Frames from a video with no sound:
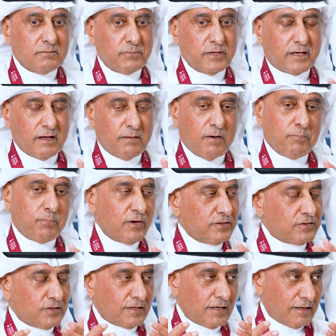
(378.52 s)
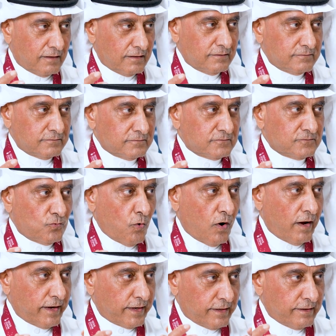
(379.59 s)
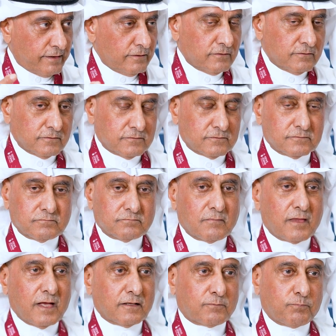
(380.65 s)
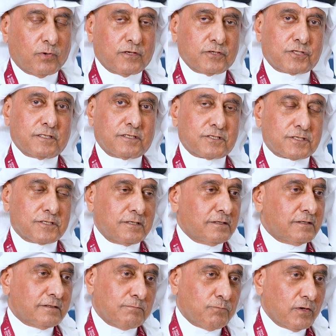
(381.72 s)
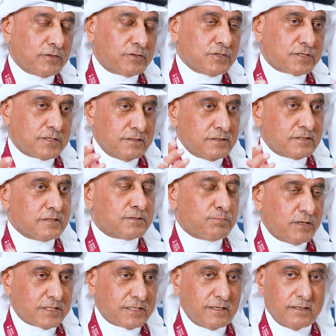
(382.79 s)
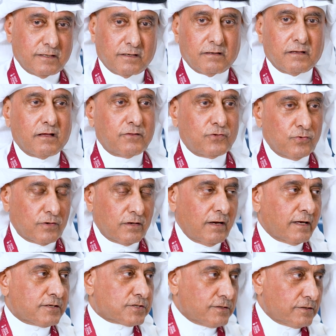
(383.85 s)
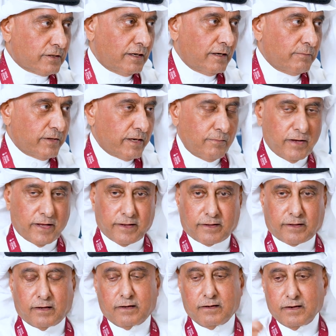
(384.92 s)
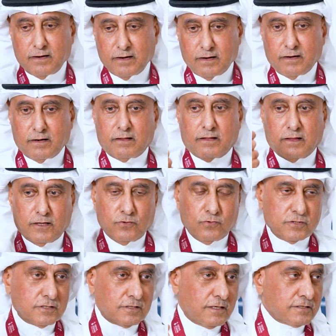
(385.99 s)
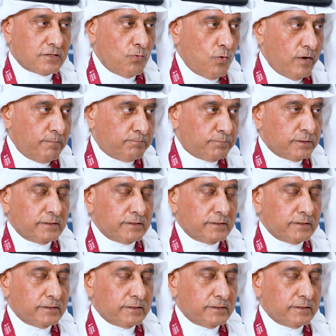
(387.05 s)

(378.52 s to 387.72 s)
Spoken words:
became a political wagon that politicians, especially in during election time in America, they use it as a whip,